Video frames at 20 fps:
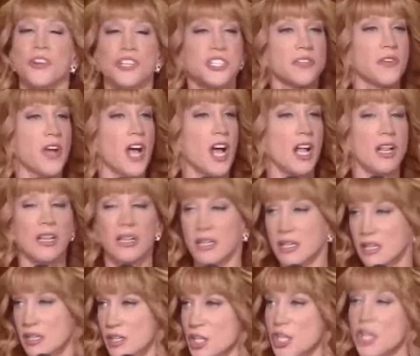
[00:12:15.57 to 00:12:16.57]
First of all,
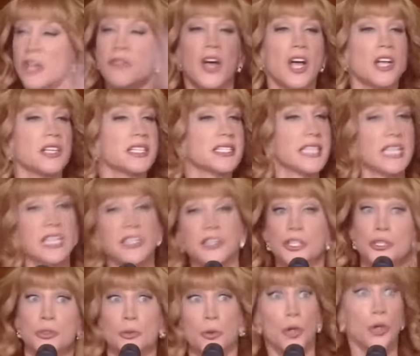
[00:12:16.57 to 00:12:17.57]
you've all seen
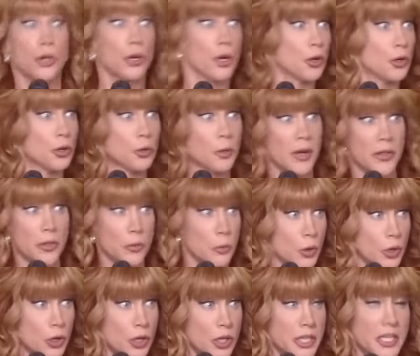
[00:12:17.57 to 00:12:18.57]
the twerk heard around the
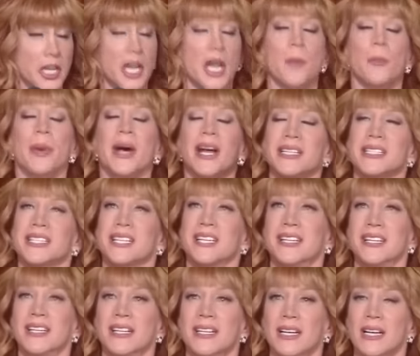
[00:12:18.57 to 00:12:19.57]
world, but
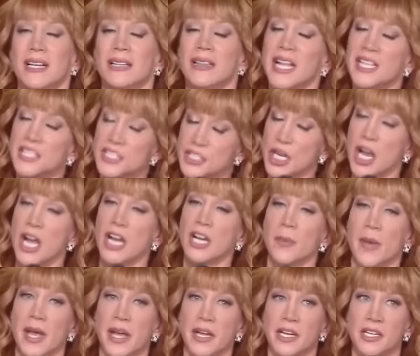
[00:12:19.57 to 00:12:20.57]
let's talk
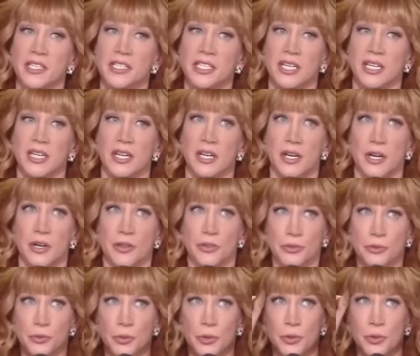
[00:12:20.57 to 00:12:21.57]
about it
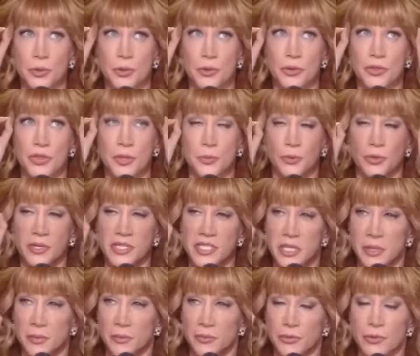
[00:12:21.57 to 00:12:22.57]
through the
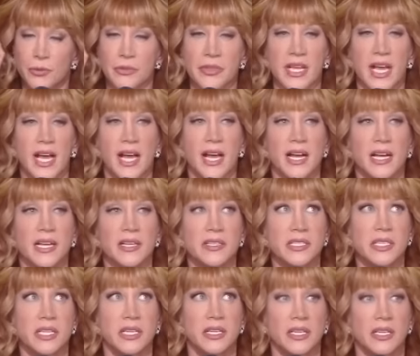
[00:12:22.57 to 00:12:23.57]
prism, through the
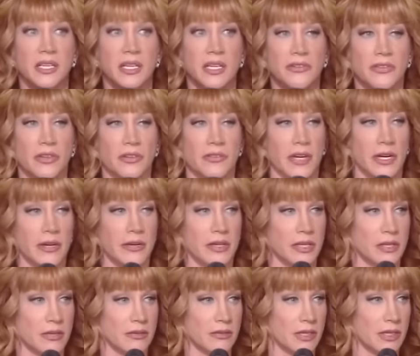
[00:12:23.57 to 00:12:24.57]
eyes of your
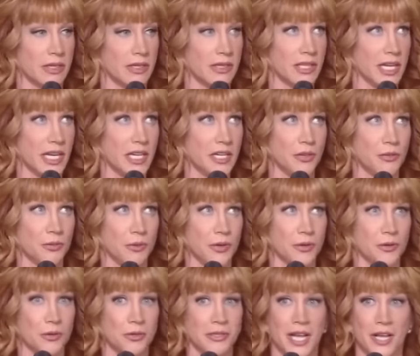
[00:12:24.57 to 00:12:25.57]
very own 93
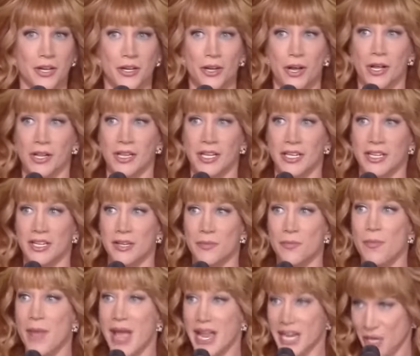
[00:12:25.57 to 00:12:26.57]
year old alcoholic,
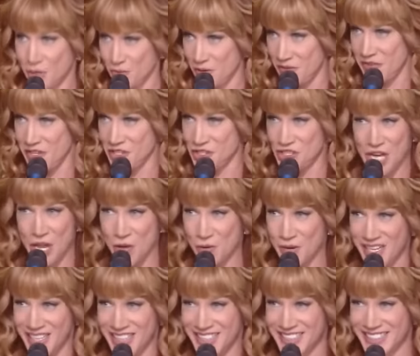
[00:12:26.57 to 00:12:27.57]
Maggie Griffin, shall we?